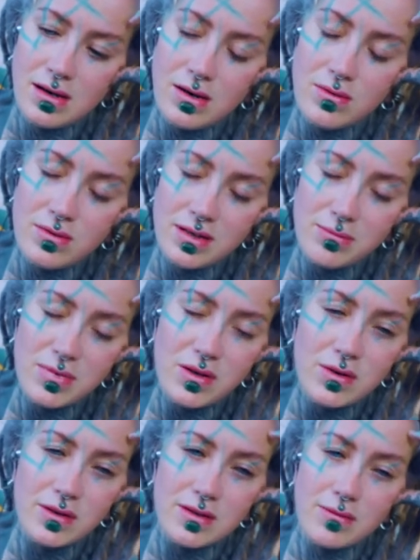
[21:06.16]
only
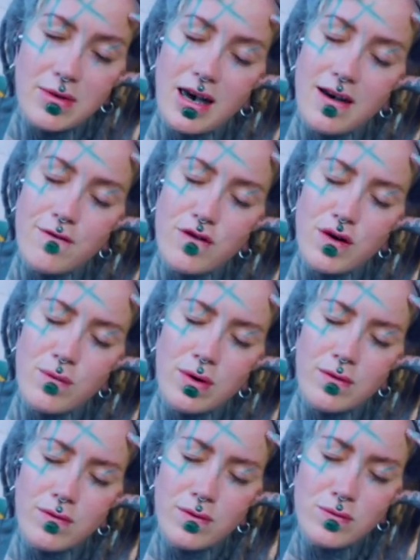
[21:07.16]
because we have our
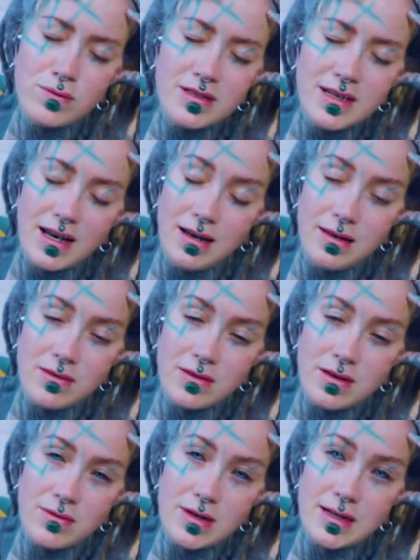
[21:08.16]
food daily on
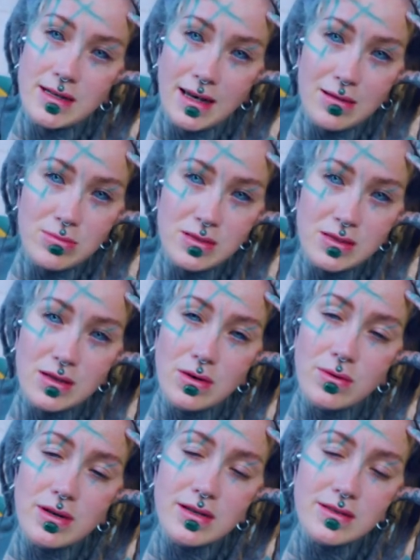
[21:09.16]
our table,
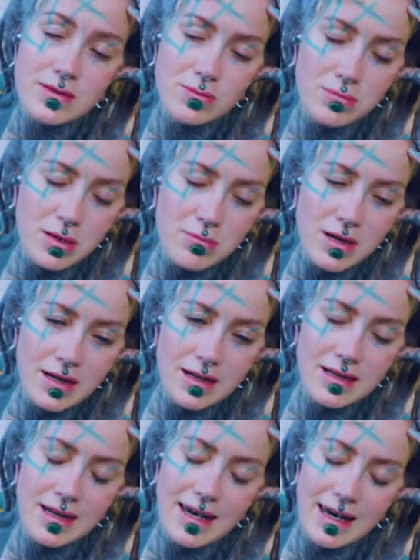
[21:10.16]
go in the
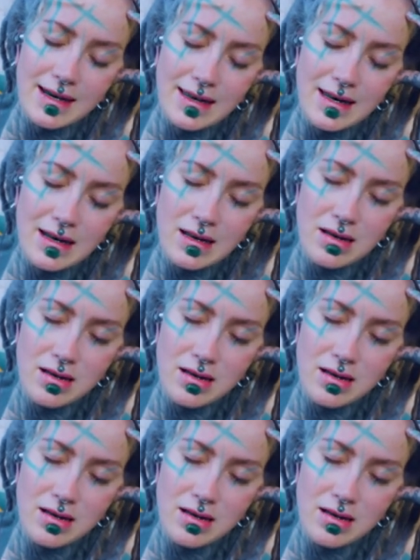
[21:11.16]
supermarket, get it.